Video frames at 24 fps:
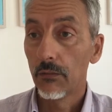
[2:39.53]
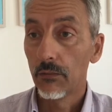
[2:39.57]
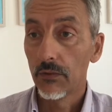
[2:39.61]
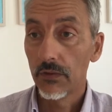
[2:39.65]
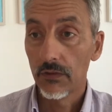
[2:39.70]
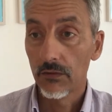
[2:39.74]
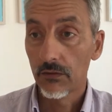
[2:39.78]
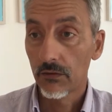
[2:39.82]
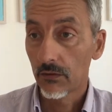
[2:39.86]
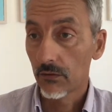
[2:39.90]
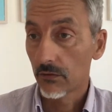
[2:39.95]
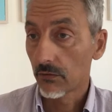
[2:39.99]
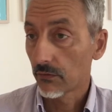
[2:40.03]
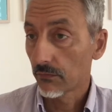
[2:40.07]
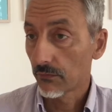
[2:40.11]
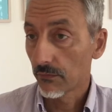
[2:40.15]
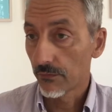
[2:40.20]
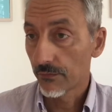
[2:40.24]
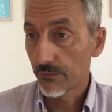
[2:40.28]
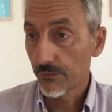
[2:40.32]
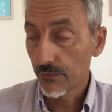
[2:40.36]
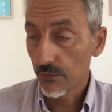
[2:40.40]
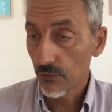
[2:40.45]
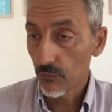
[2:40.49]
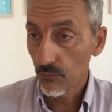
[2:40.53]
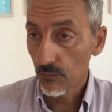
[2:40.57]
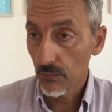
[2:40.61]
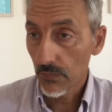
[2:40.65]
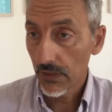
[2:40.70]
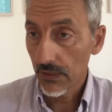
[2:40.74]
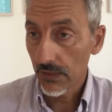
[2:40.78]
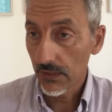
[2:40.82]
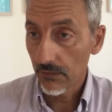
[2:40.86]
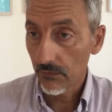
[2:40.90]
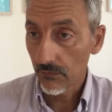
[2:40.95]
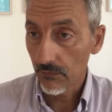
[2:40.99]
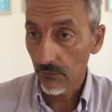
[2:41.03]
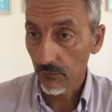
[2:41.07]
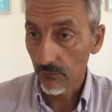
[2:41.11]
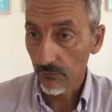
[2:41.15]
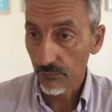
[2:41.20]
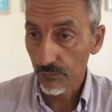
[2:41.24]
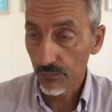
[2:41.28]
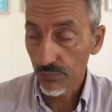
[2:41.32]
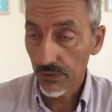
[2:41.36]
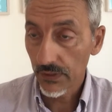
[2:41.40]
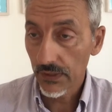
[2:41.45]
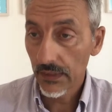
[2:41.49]
which is just a few minutes
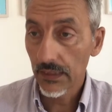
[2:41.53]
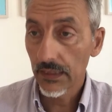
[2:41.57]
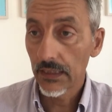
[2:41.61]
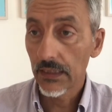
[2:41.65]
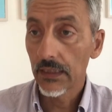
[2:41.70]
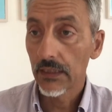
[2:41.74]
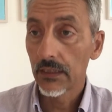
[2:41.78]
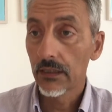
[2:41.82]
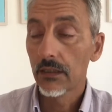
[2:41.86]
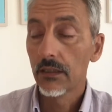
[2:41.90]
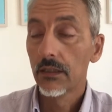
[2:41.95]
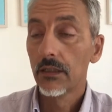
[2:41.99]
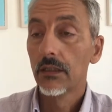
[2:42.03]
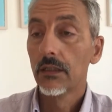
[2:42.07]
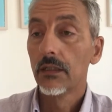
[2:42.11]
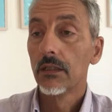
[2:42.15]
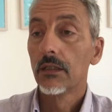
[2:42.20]
of bringing